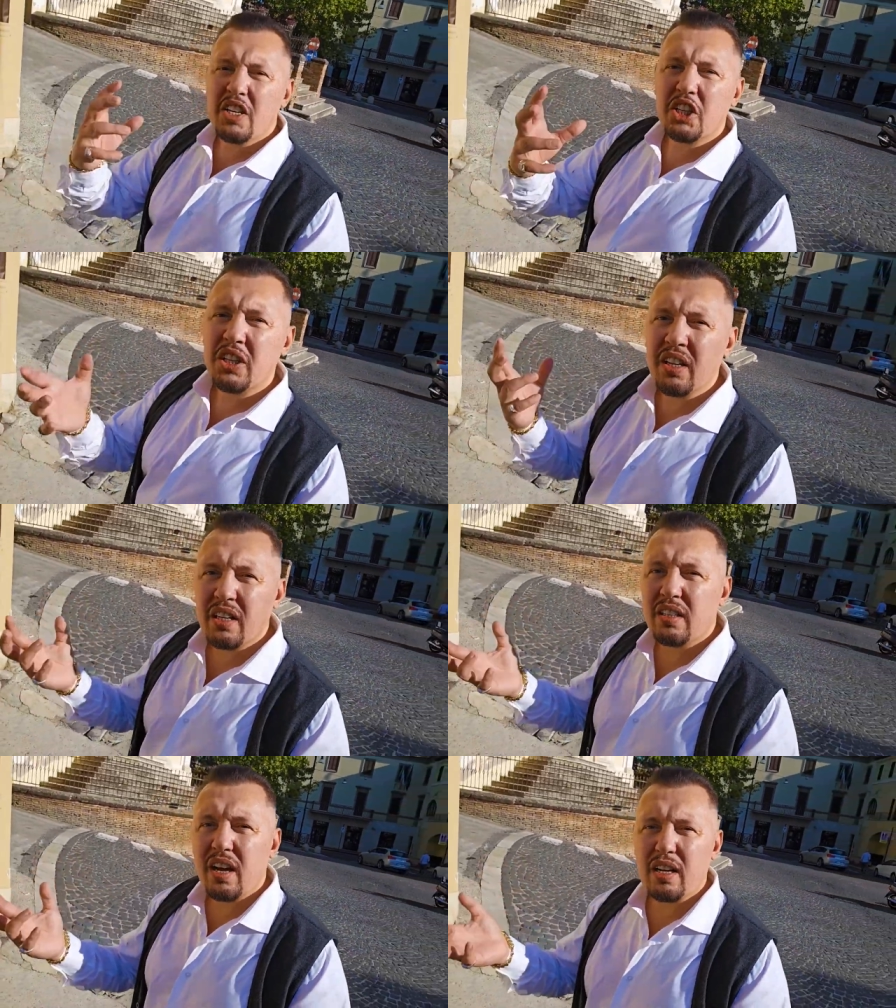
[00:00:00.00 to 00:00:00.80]
God
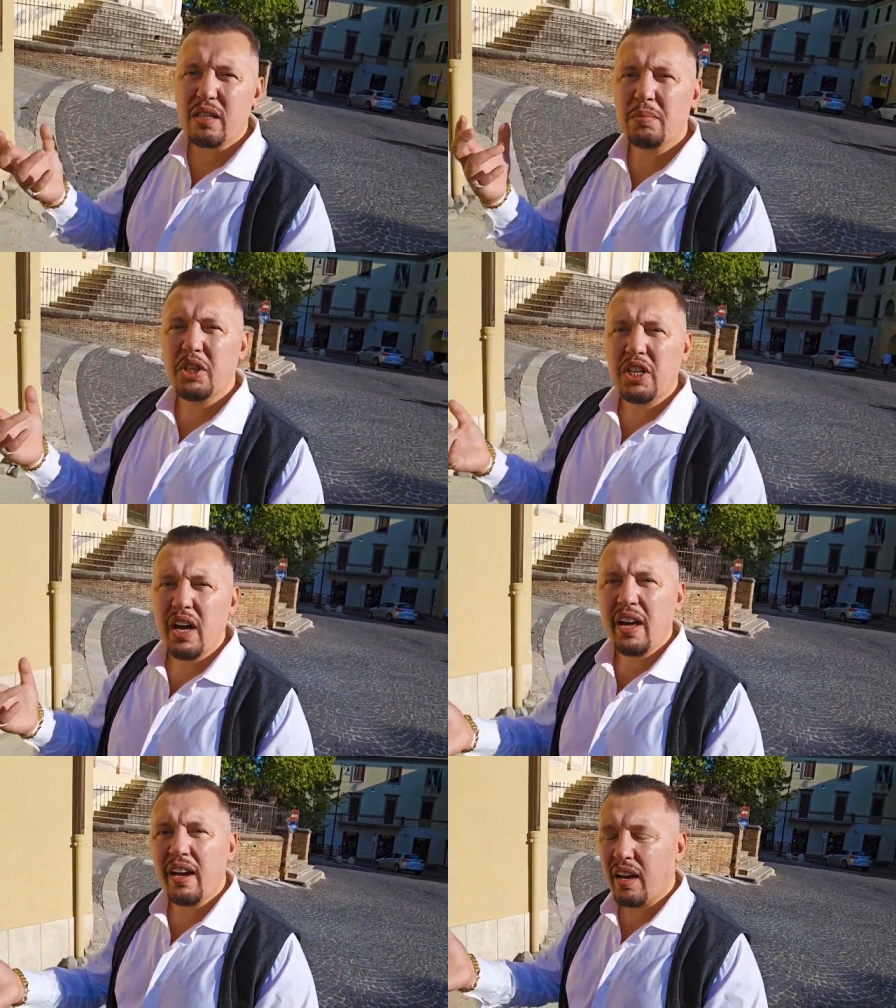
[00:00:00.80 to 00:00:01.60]
Almighty,
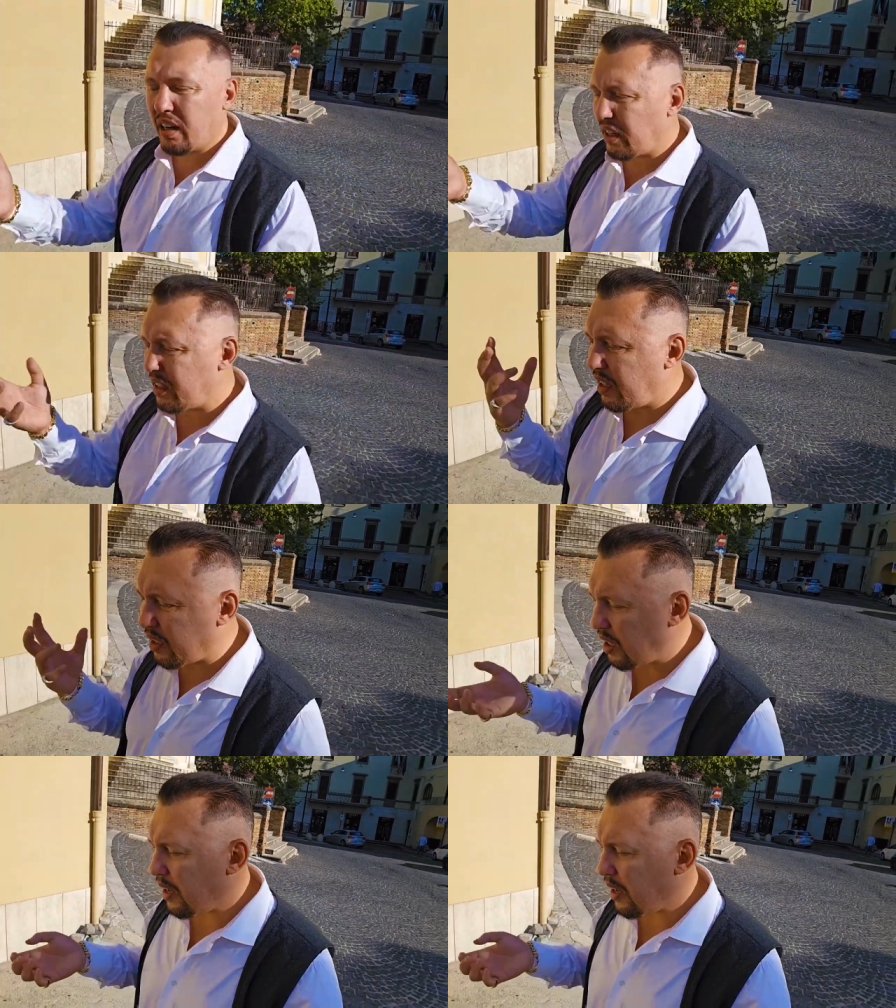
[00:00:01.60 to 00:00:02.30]
you know,